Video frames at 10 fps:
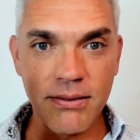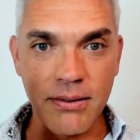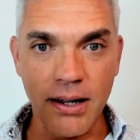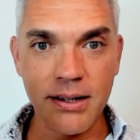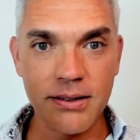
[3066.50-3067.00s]

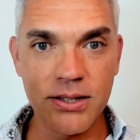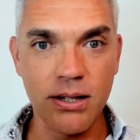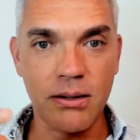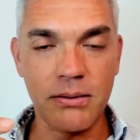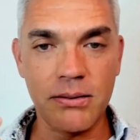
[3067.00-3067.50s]
right?
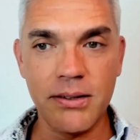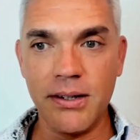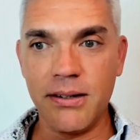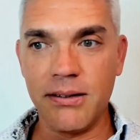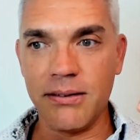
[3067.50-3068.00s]
So
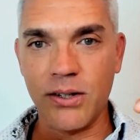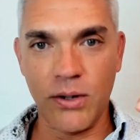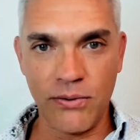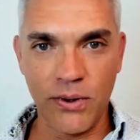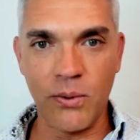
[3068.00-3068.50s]

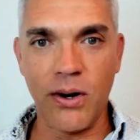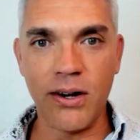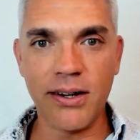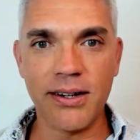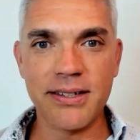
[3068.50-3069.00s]
going for a
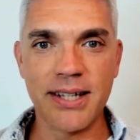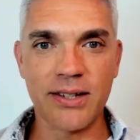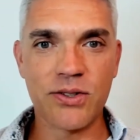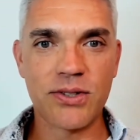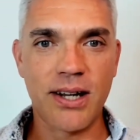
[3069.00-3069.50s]
walk is
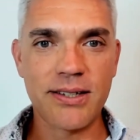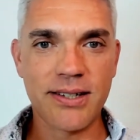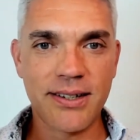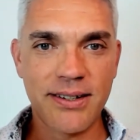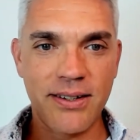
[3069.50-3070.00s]

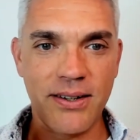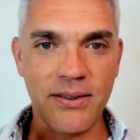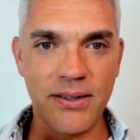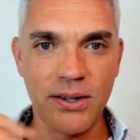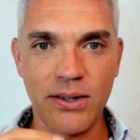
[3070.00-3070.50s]
exercising,
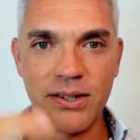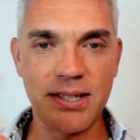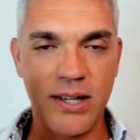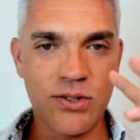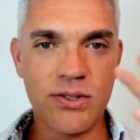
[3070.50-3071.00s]
yoga is
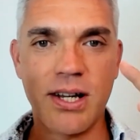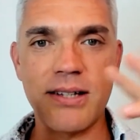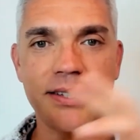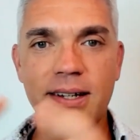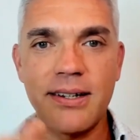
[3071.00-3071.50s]

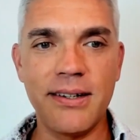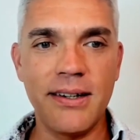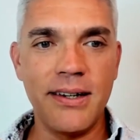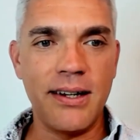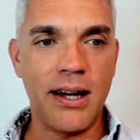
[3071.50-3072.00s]
exercising.
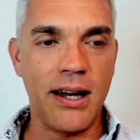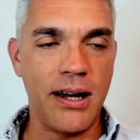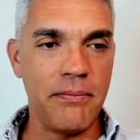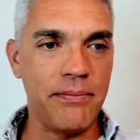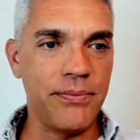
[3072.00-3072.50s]

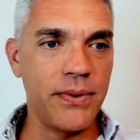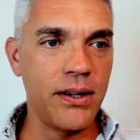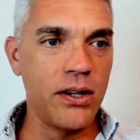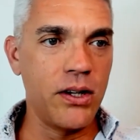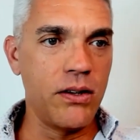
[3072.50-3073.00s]
Um,
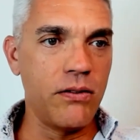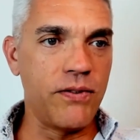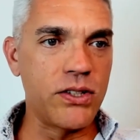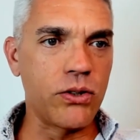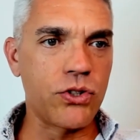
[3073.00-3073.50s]

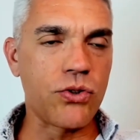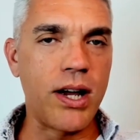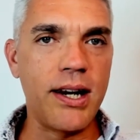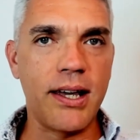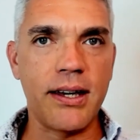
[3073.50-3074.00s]
Physical
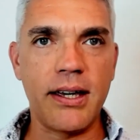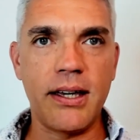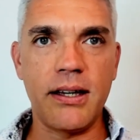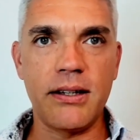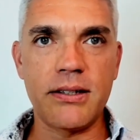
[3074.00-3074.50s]
training
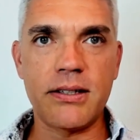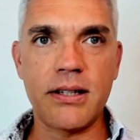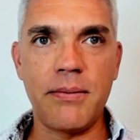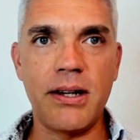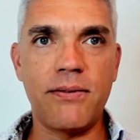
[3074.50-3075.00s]
is,
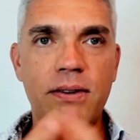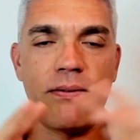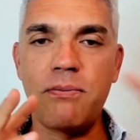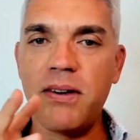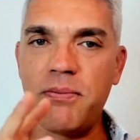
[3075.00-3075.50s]
I mean,
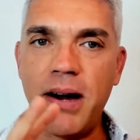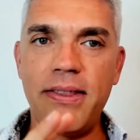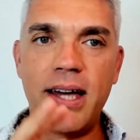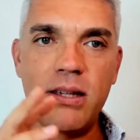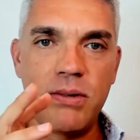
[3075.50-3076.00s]
if by
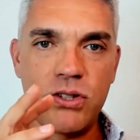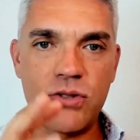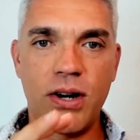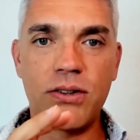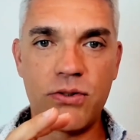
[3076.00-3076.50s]
that you mean
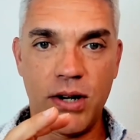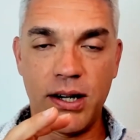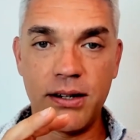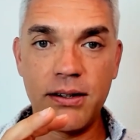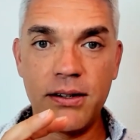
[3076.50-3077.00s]
strength
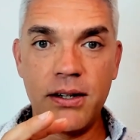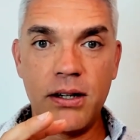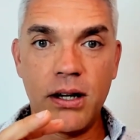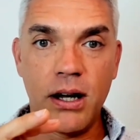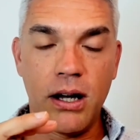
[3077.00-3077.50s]
training,
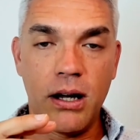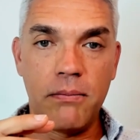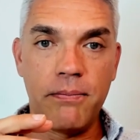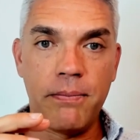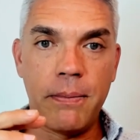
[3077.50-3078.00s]

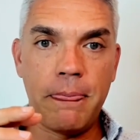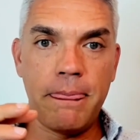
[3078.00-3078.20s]
um,